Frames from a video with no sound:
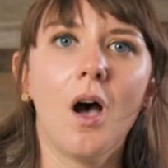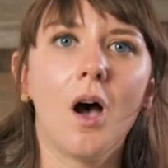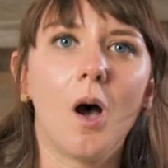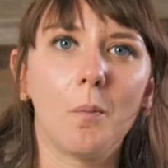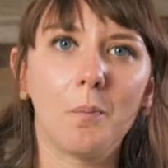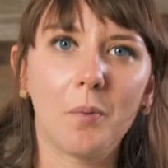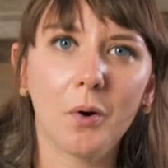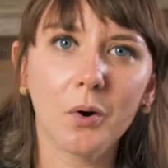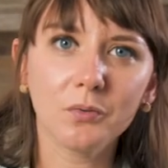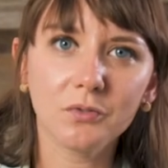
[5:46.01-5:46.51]

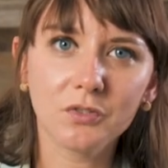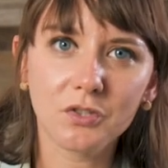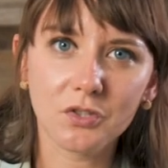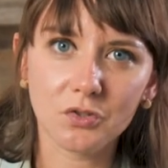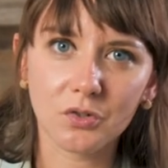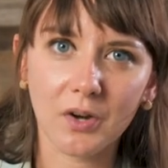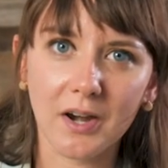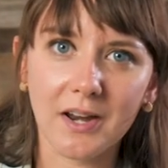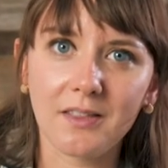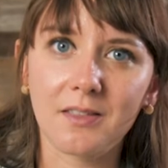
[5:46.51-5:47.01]
Abode's
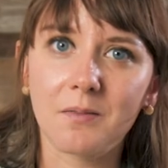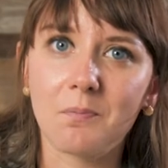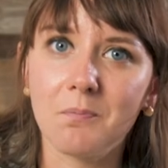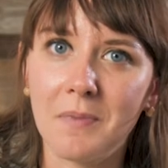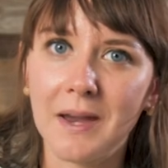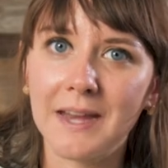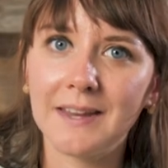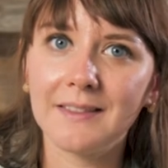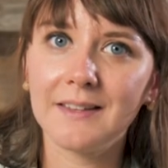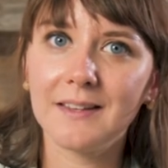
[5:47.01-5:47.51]
strength
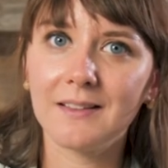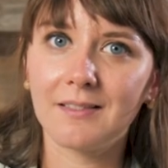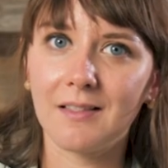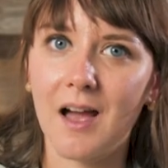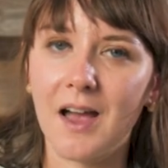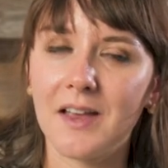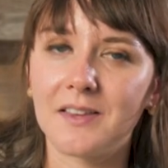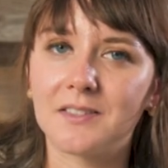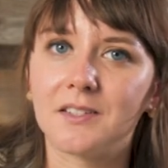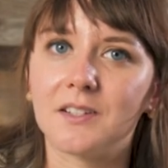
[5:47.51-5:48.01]
mainly
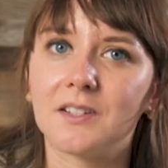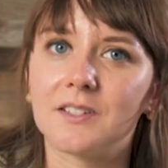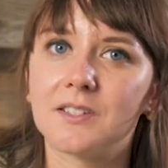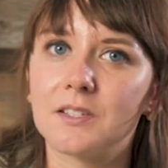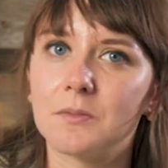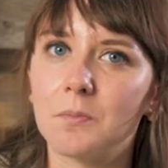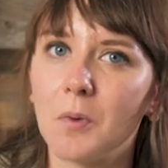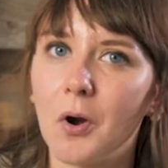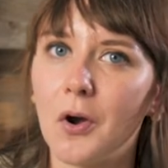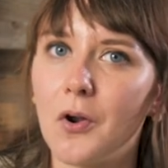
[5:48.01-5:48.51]
lies in its
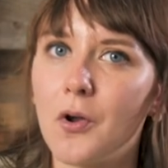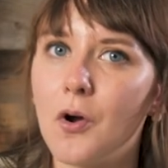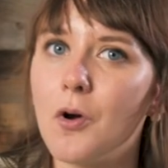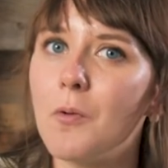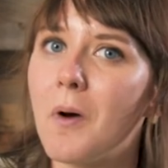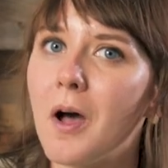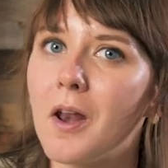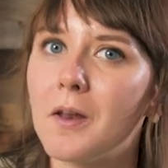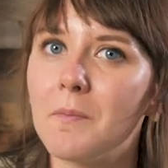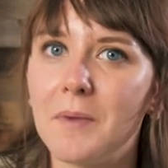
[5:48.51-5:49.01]
smart
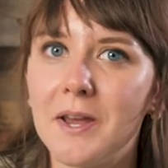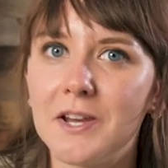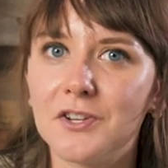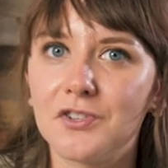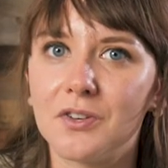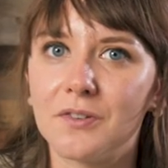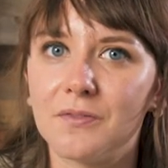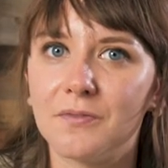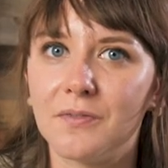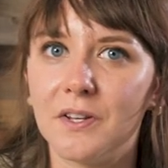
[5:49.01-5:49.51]
home automation